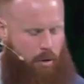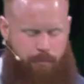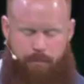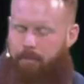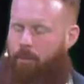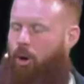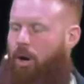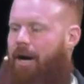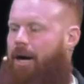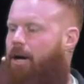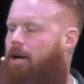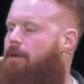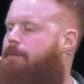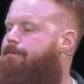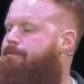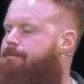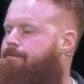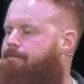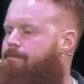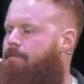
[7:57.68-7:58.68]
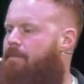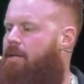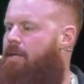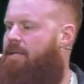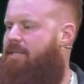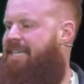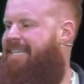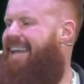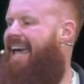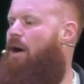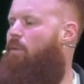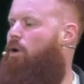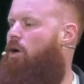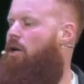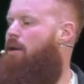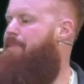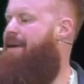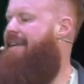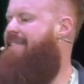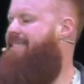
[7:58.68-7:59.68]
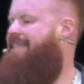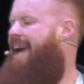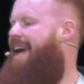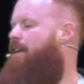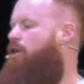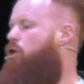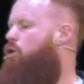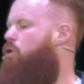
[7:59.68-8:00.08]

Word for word: prayer. Today, we're going to be in Daniel